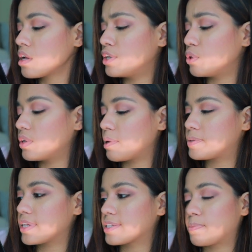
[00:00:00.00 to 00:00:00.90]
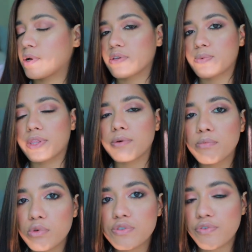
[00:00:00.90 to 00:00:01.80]
nude lipsticks, because with the
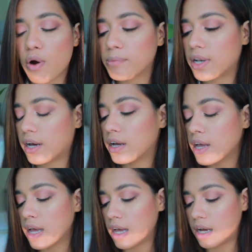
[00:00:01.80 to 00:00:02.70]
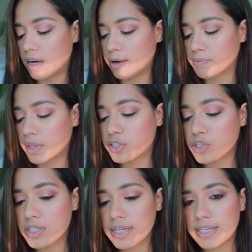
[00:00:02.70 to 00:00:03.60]
mousse formula, it
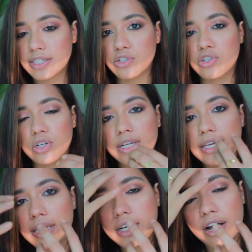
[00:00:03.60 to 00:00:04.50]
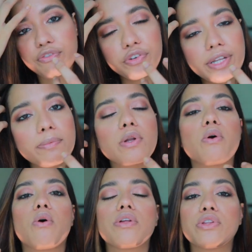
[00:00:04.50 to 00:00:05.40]
just is really comfortable
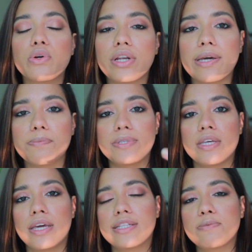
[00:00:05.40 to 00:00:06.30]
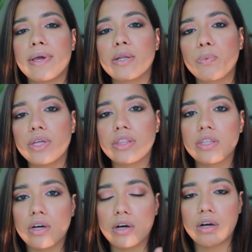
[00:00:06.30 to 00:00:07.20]
on your lips. It's made with
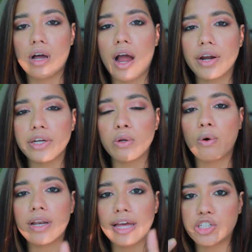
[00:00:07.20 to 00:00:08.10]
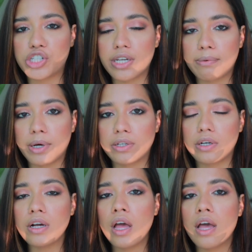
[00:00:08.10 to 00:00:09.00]
argan oil and shea
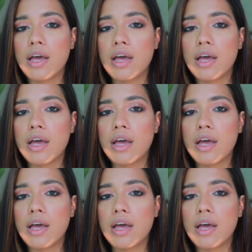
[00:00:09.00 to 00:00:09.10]
butter,